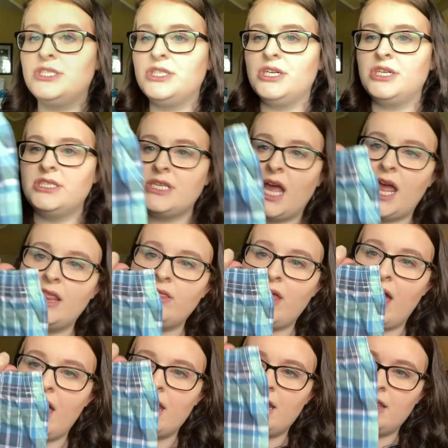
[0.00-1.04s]
shirt and
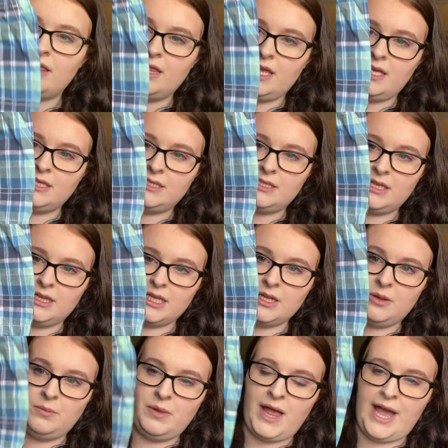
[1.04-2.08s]
then these
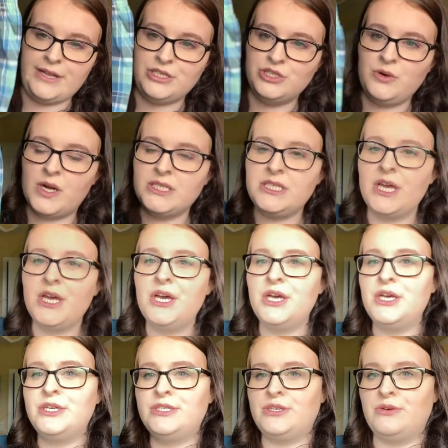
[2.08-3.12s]
little plaid shorts.
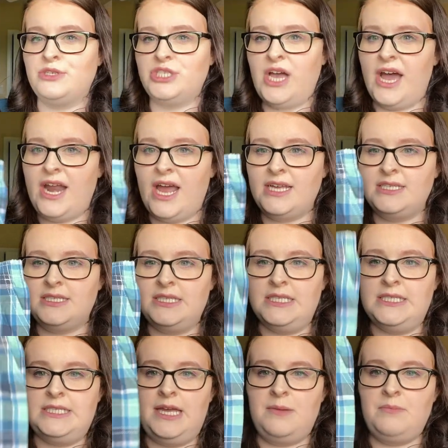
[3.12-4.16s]
So Shawn has the
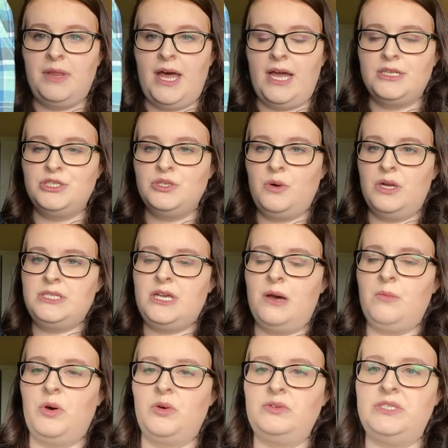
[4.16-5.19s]
same plaid shorts
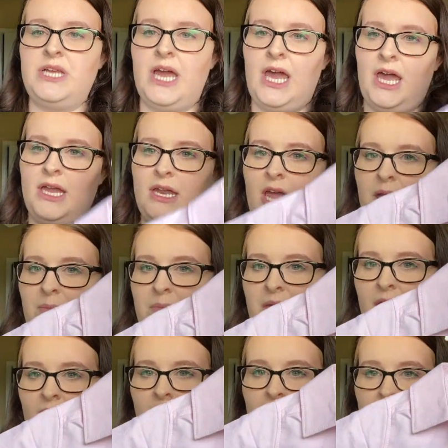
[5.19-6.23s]
almost and a
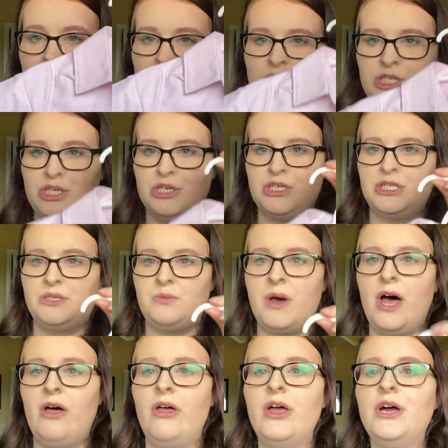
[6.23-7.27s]
pink shirt as
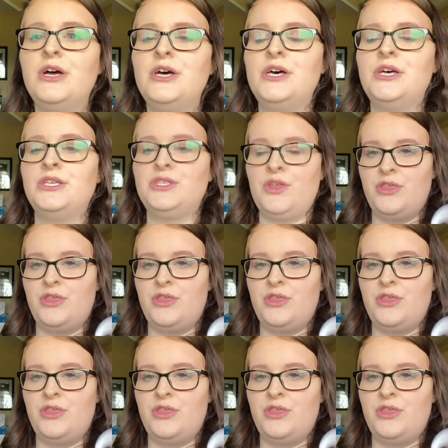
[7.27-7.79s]
well. So